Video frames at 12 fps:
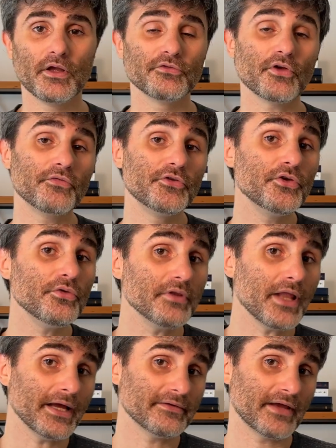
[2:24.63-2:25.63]
So if you'd
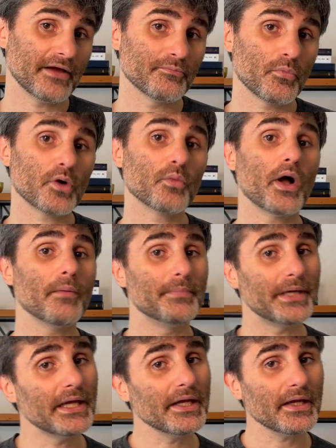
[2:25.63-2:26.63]
like to have more
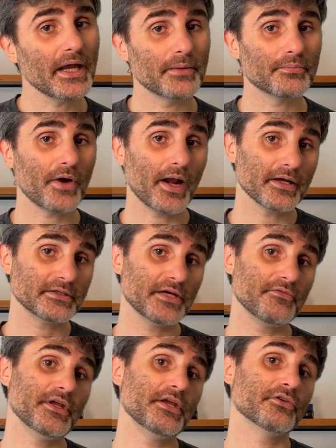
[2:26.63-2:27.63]
well-being and
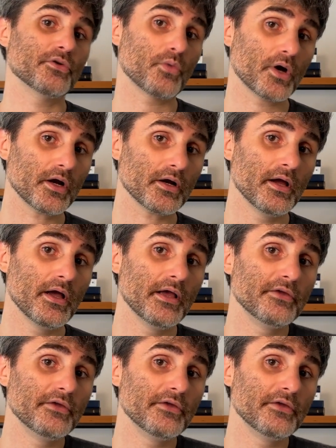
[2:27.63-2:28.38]
productivity in your work,